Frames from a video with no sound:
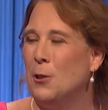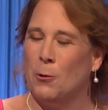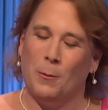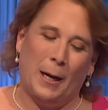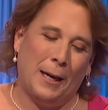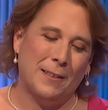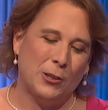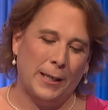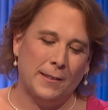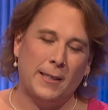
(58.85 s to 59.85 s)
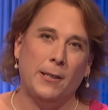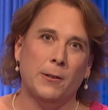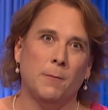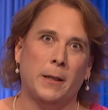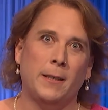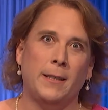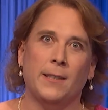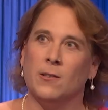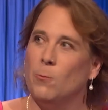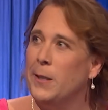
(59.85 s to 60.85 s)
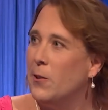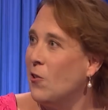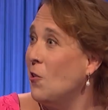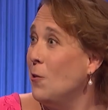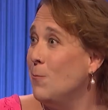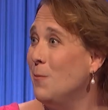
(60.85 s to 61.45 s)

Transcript: you know I had the chance here and the money isn't real so